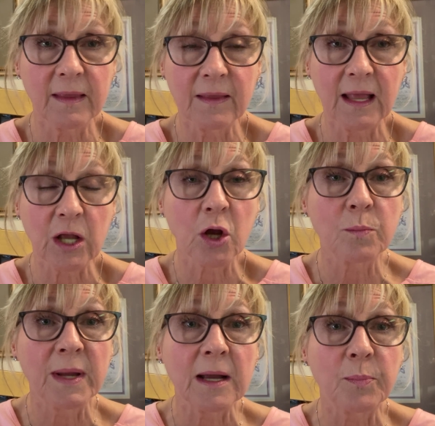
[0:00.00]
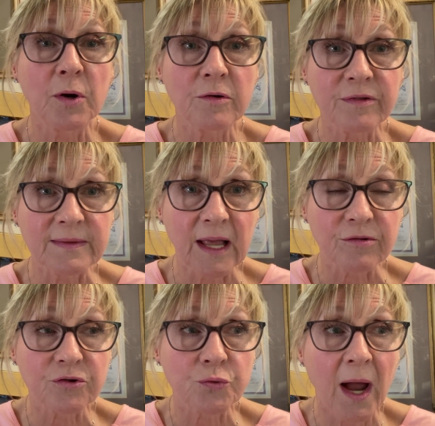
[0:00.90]
It could be a person
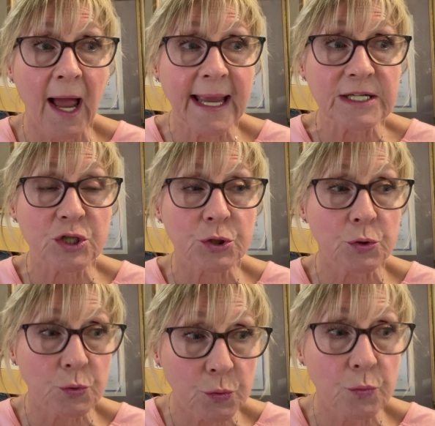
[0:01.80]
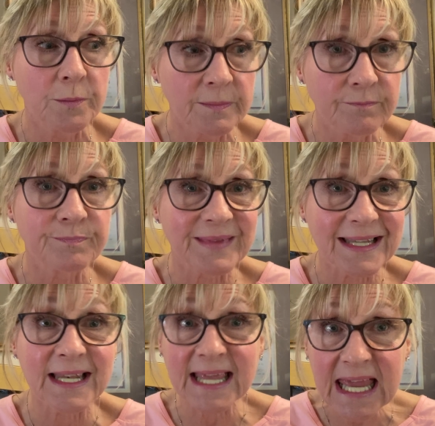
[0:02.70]
that's trying to
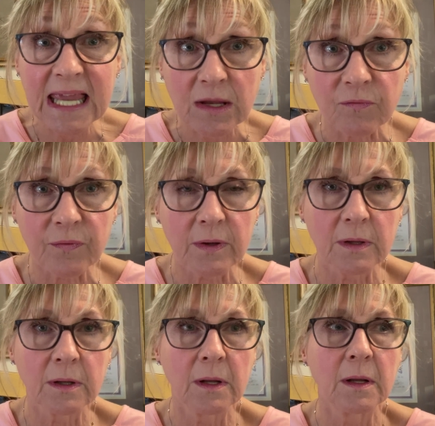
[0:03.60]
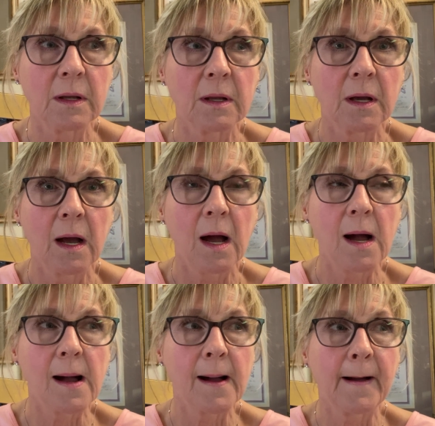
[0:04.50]
leave.
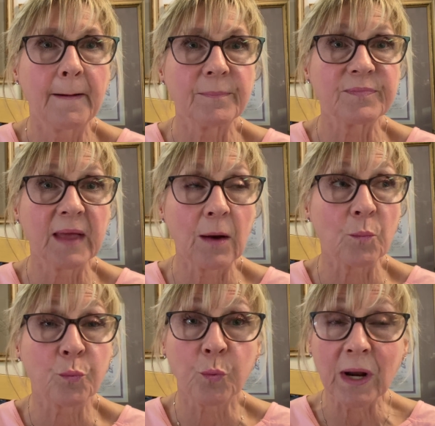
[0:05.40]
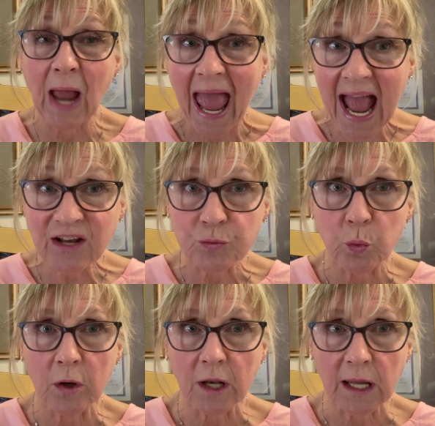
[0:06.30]

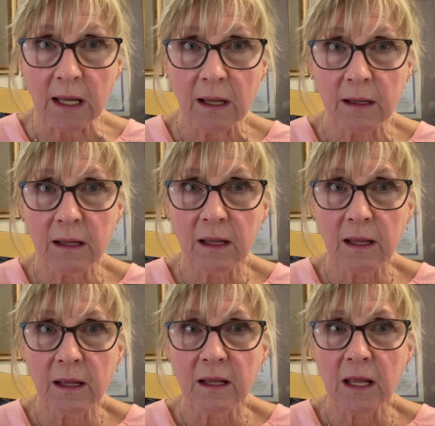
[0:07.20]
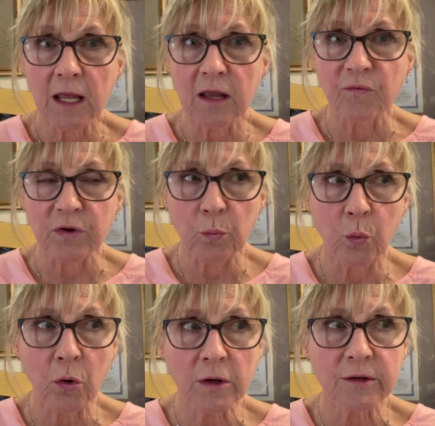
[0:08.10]
Actually, if you
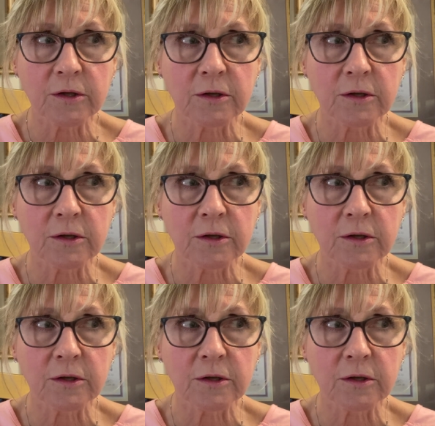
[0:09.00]
want